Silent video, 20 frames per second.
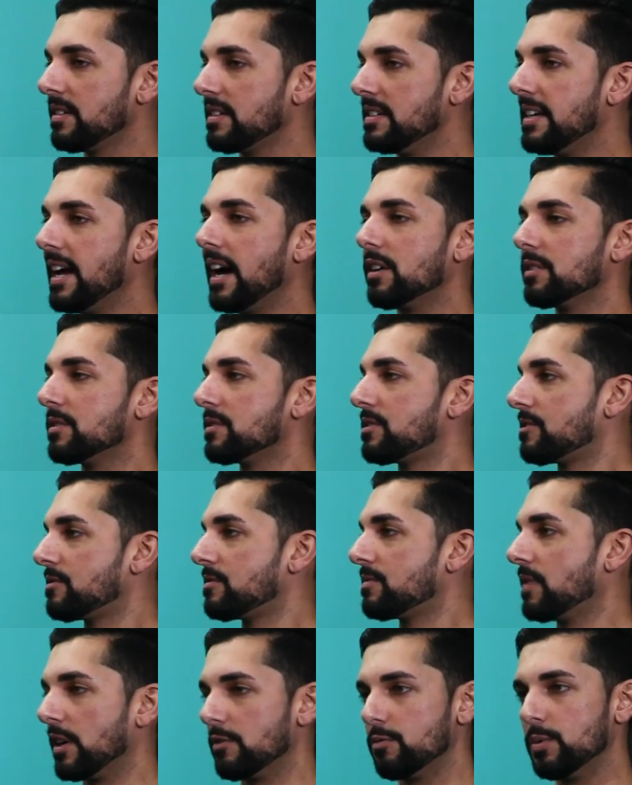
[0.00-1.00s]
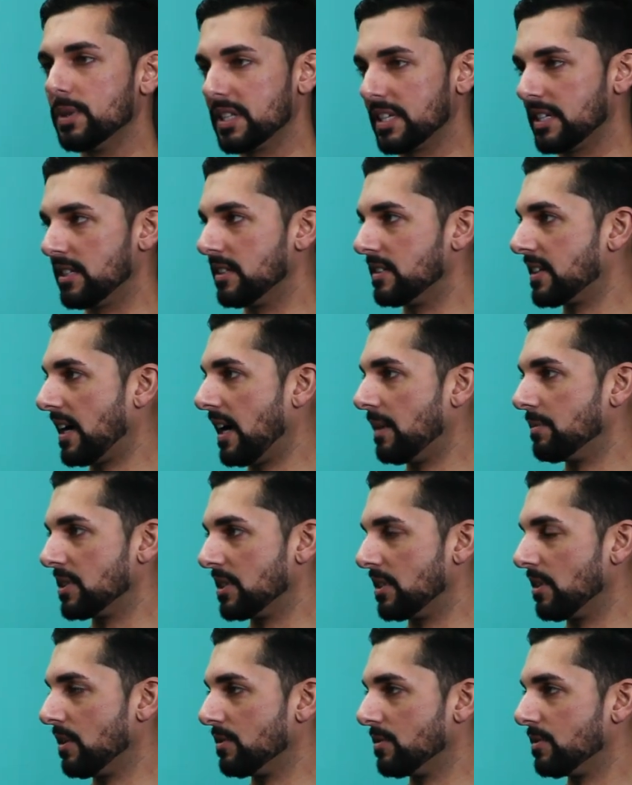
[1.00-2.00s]
now is a really good time to
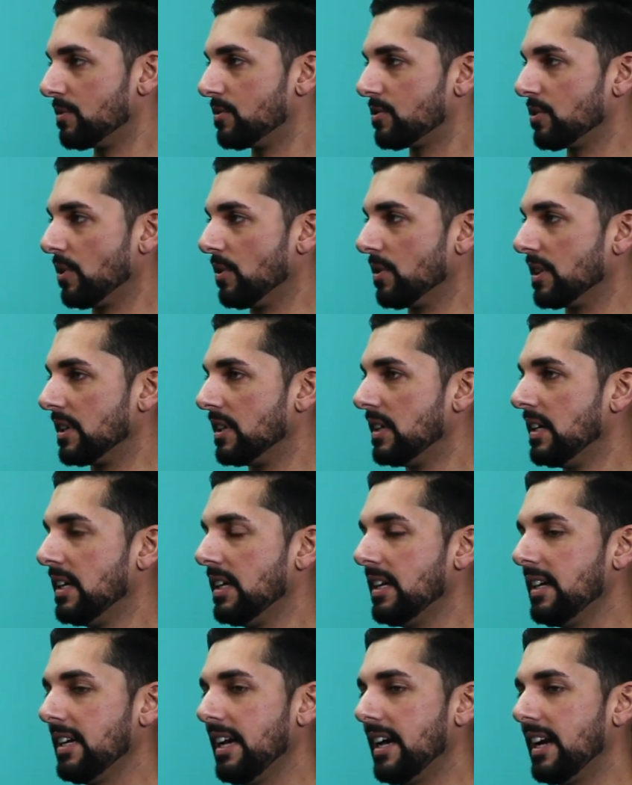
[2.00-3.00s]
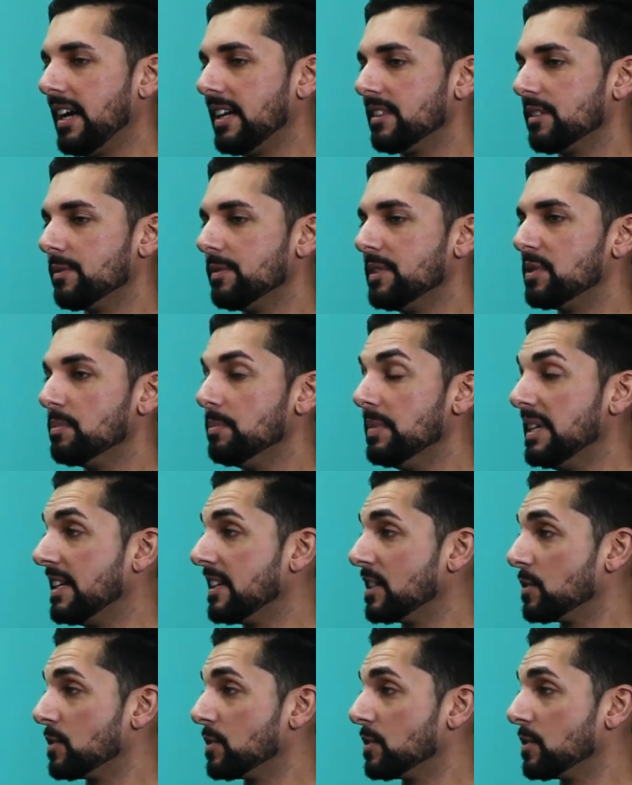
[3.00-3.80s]
go solar. And the reason being